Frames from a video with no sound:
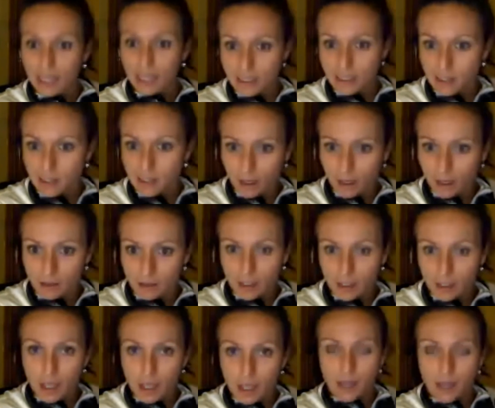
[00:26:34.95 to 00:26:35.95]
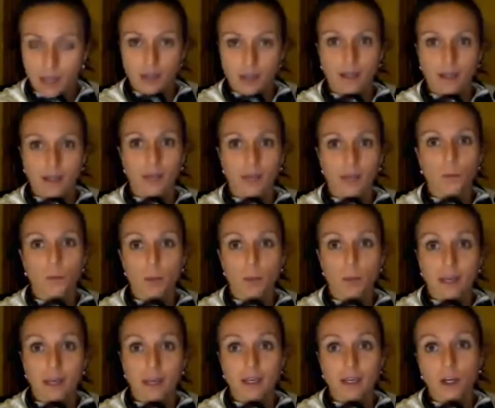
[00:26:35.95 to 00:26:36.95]
Cadu and Larissa,
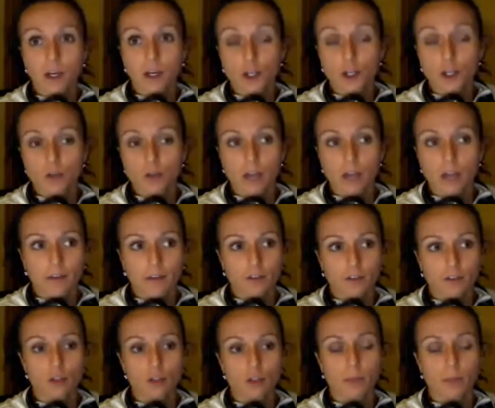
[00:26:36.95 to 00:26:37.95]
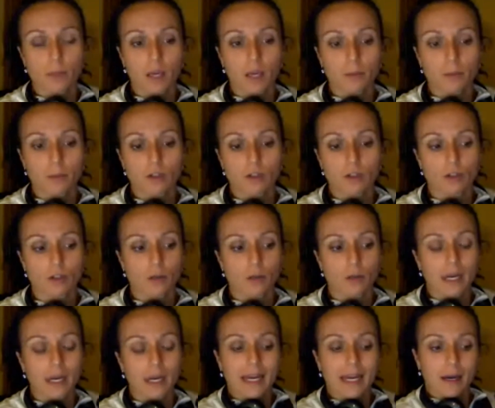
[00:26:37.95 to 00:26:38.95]
that were making a huge effort to be
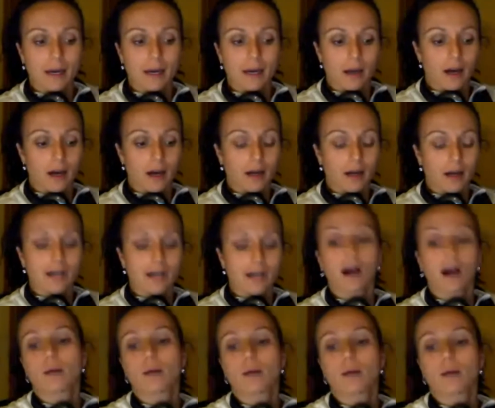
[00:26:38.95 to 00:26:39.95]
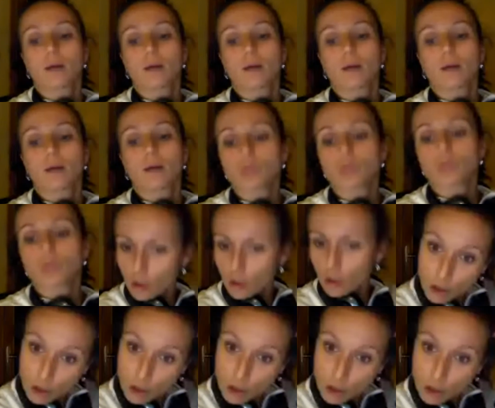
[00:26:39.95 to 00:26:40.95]
able to come to you
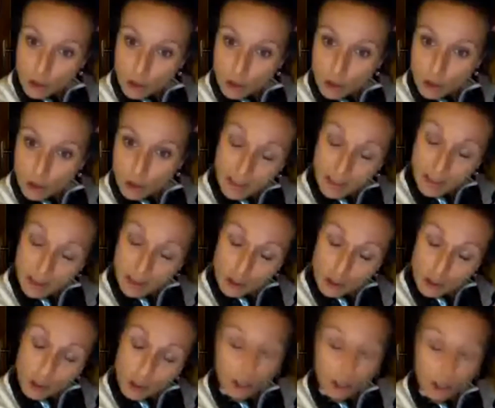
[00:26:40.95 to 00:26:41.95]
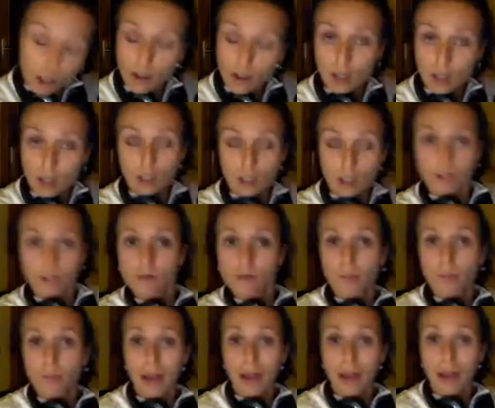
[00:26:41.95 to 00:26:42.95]
from Australia and share
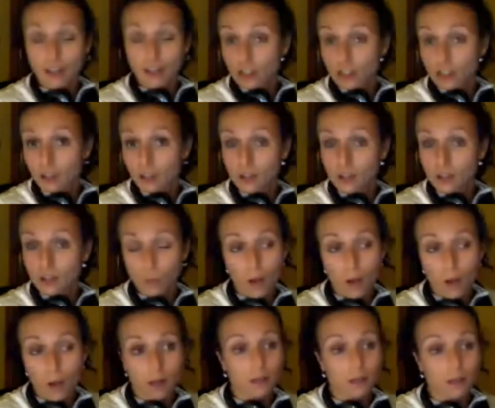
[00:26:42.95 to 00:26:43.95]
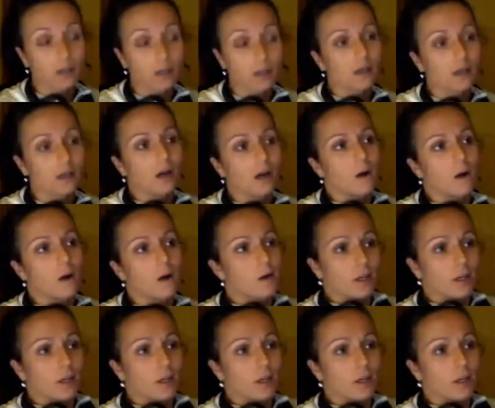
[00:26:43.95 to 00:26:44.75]
their passion as well.